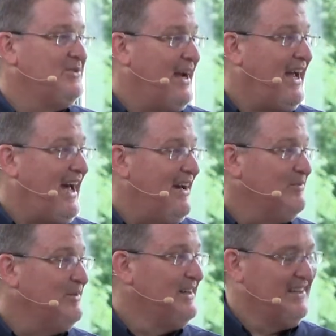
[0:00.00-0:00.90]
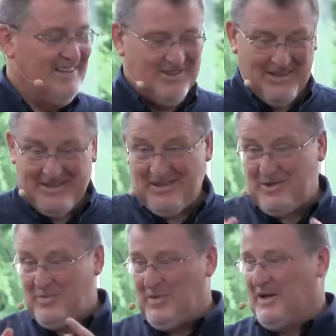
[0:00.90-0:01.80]
Rahab looked
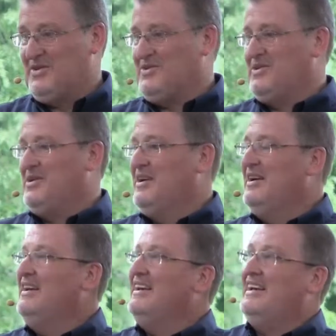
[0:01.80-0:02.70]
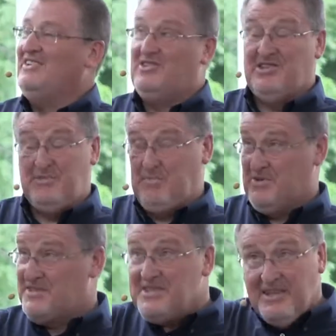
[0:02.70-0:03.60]
at the picture, and she
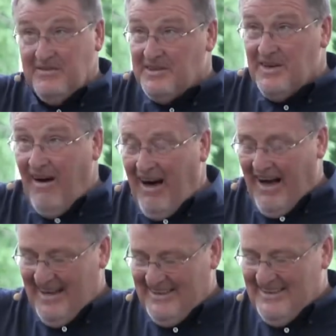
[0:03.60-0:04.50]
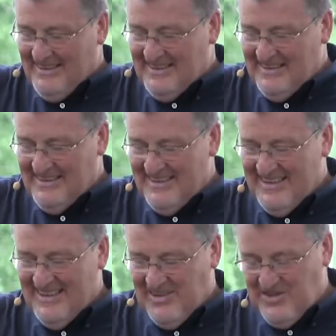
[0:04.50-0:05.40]
perceived God,
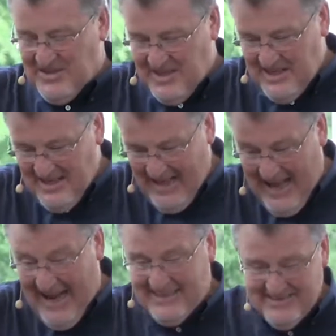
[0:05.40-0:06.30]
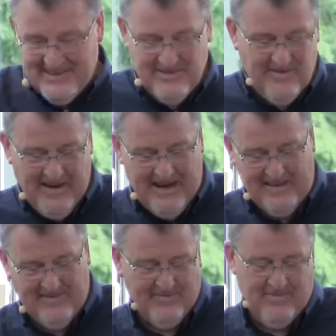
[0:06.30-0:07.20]
and she acted in
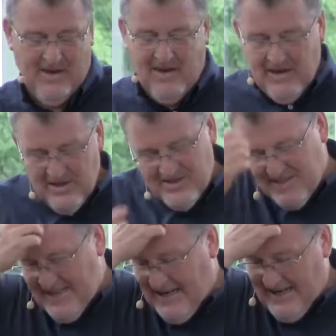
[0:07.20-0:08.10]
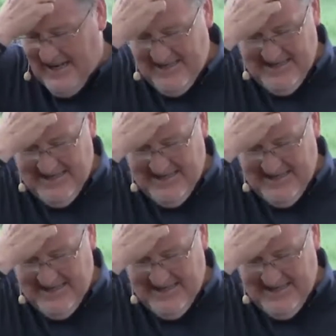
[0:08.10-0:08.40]
faith. Here's the second